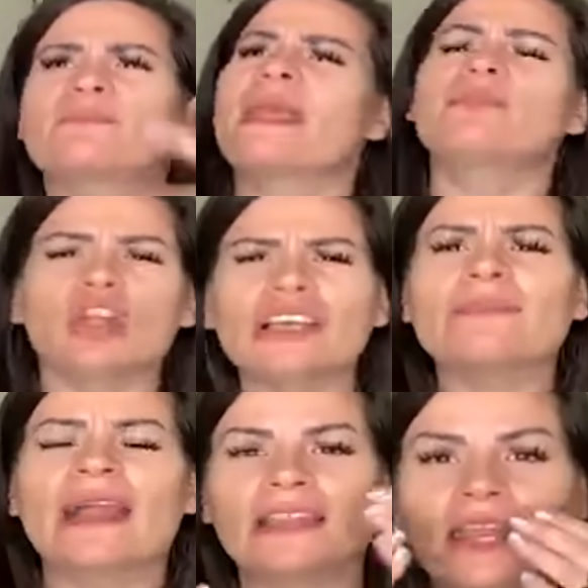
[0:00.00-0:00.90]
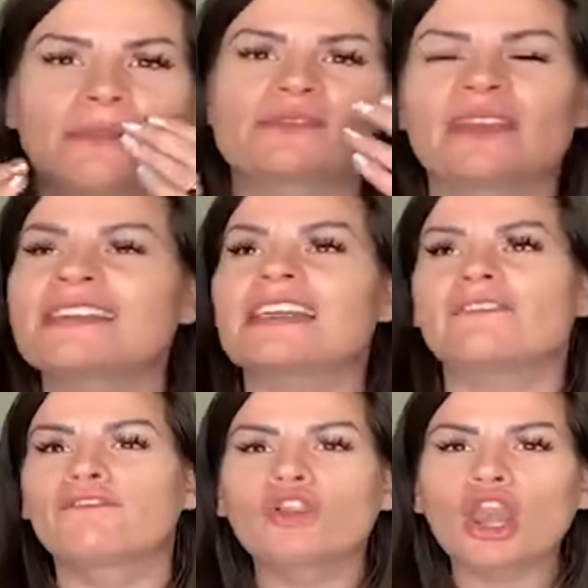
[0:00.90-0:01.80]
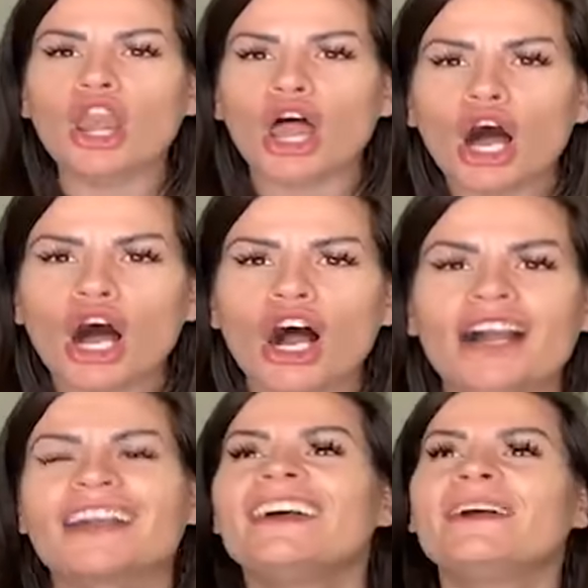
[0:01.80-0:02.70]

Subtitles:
Babe, look at my lips when I say vlog.